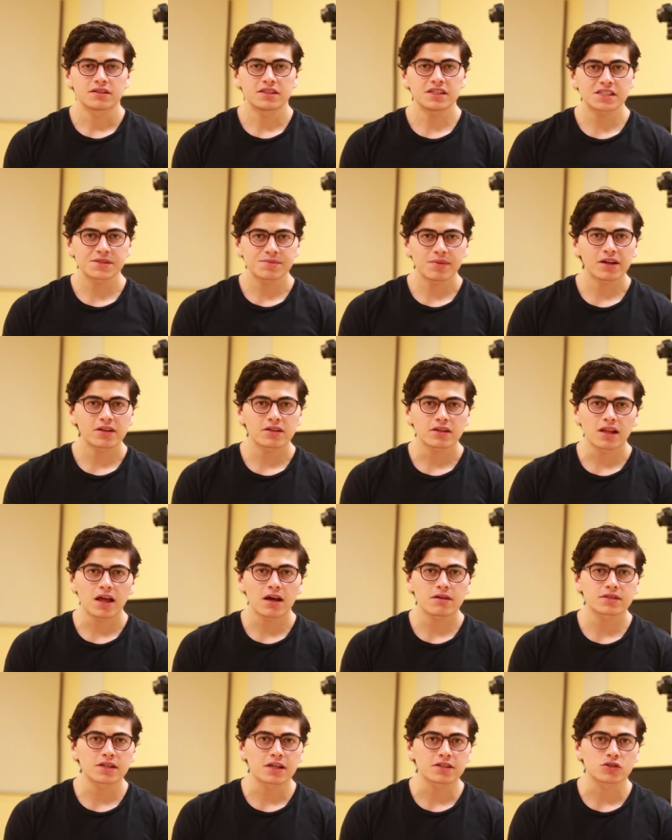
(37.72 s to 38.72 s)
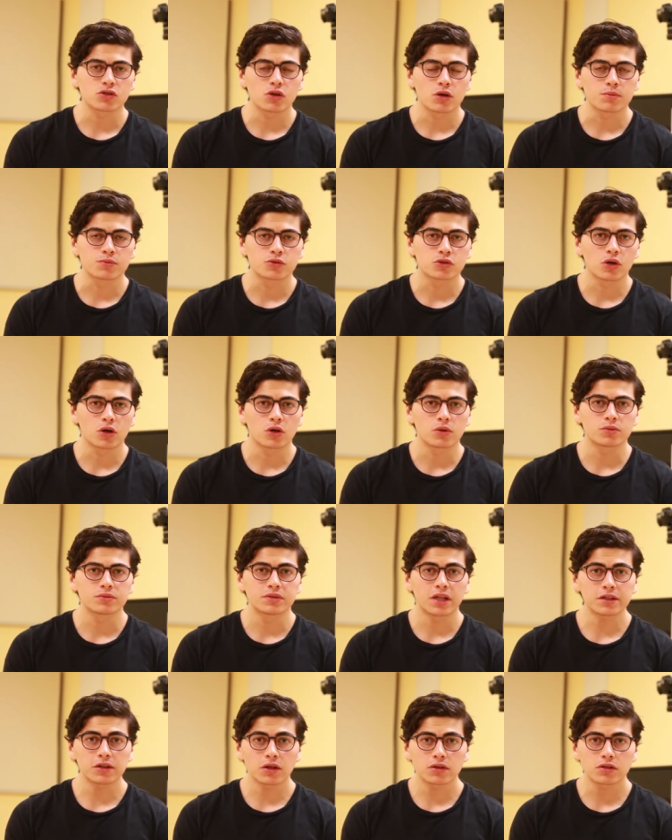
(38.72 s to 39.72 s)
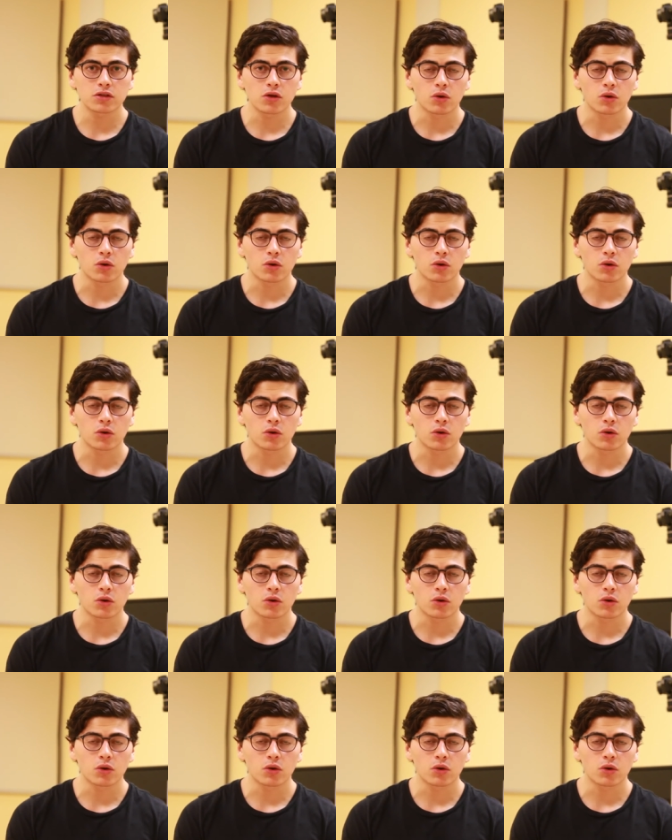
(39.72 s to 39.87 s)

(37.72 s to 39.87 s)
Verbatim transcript: This method allows us to observe not only